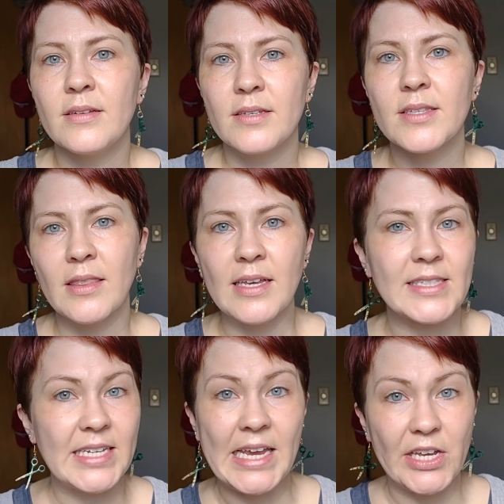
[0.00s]

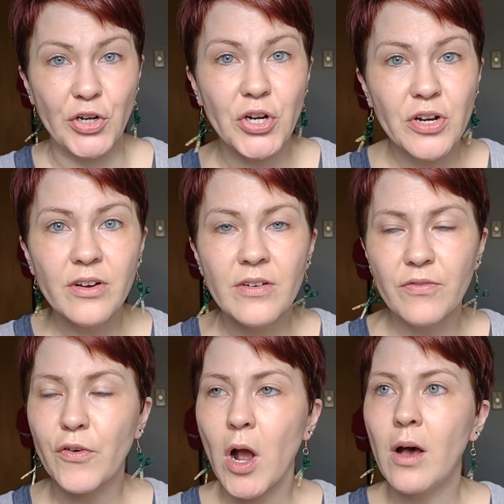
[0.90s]
sunless tanner
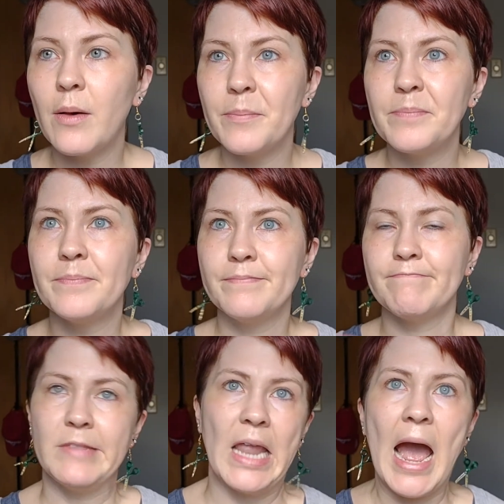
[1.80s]
from
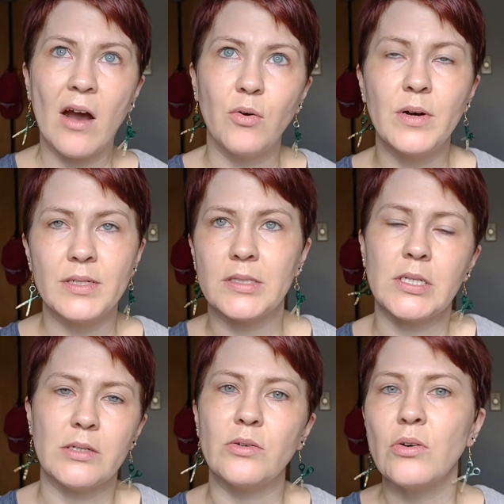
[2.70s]
now
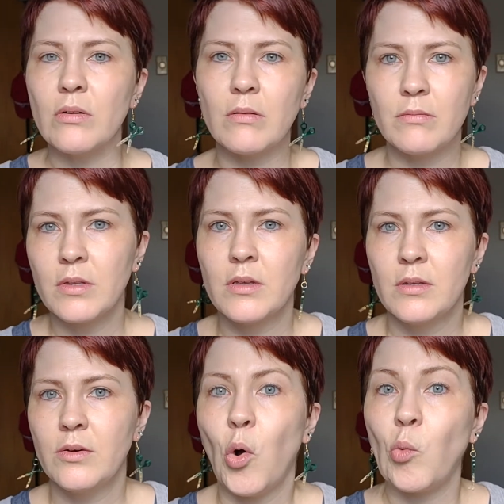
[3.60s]
until
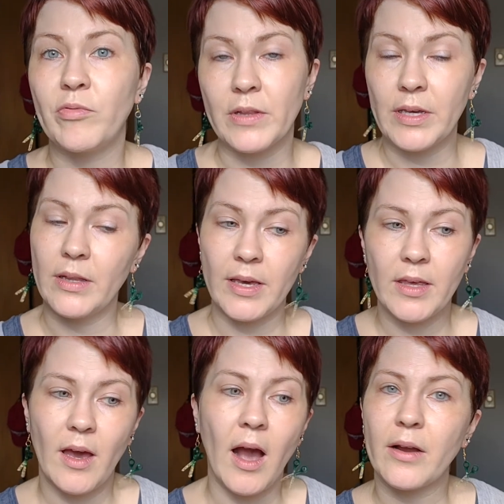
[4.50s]
hopefully
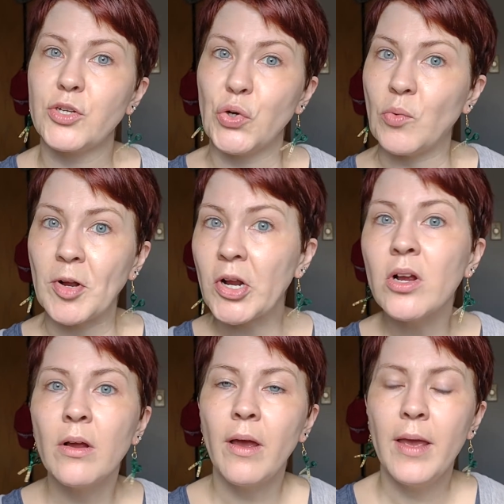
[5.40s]
like October.
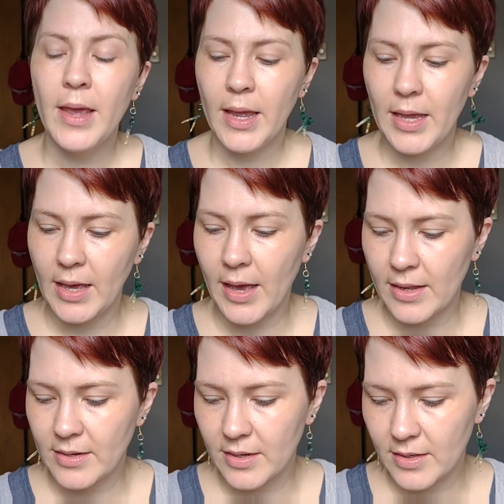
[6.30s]

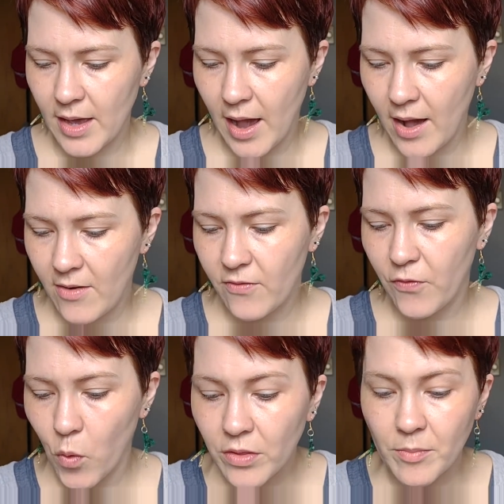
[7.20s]
And
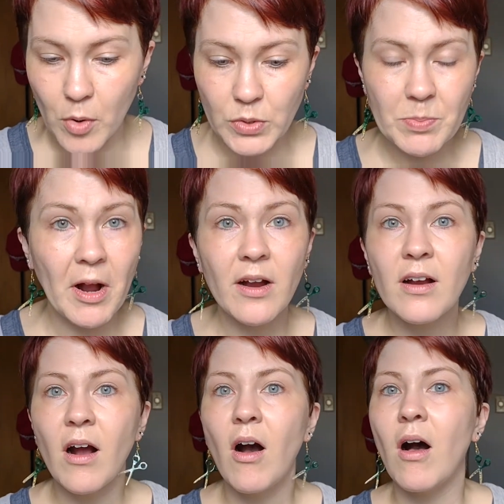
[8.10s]
for the most
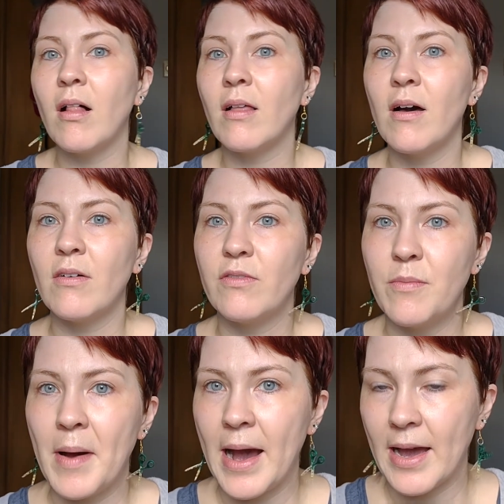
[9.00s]
part, all of
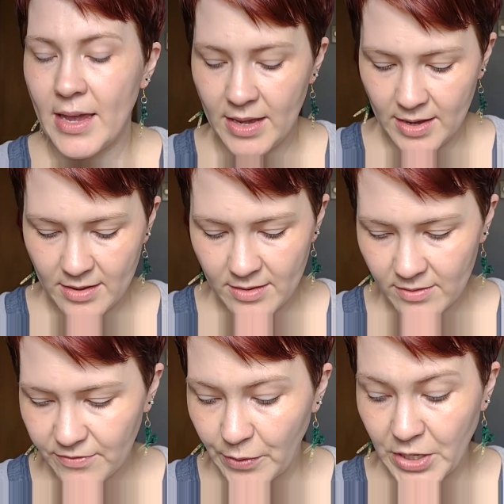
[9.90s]
my
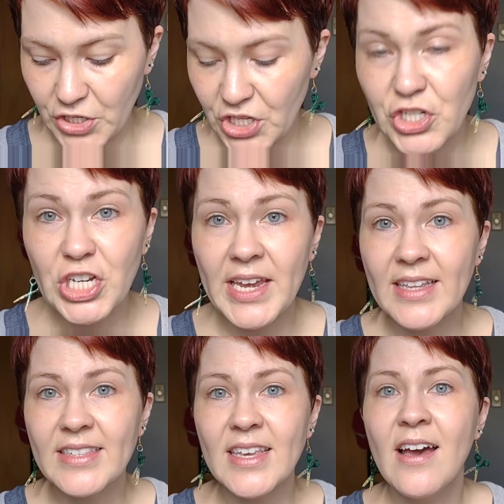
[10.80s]
foundation
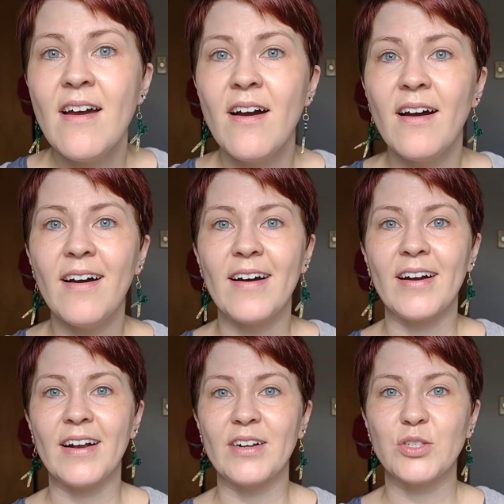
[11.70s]
shades
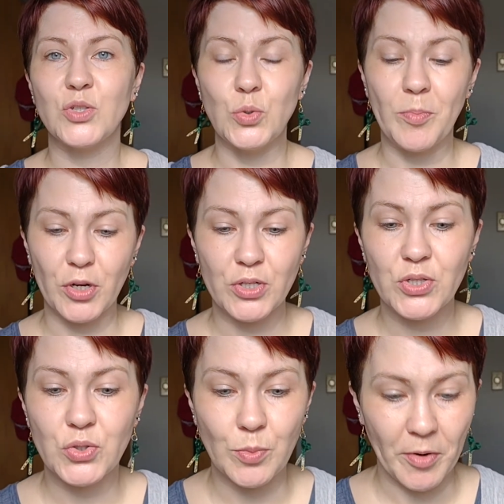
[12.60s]
are super,
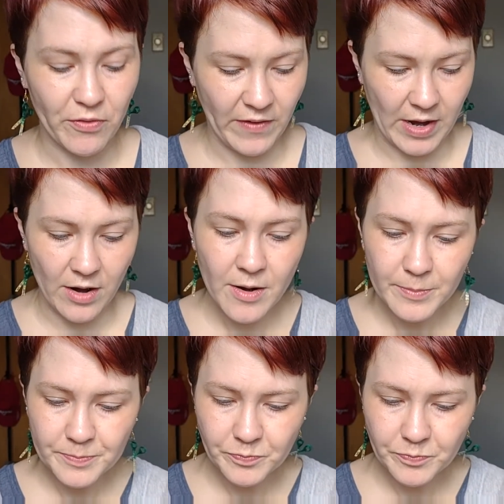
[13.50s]
super fair.